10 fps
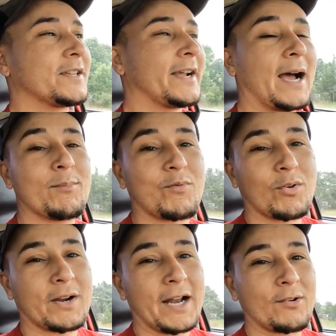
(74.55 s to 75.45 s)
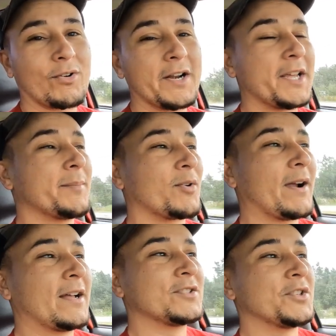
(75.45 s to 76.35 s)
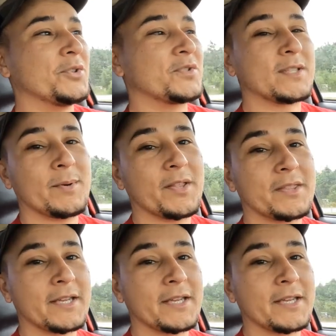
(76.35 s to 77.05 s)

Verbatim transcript: like, I'm kind of running him around to do some of the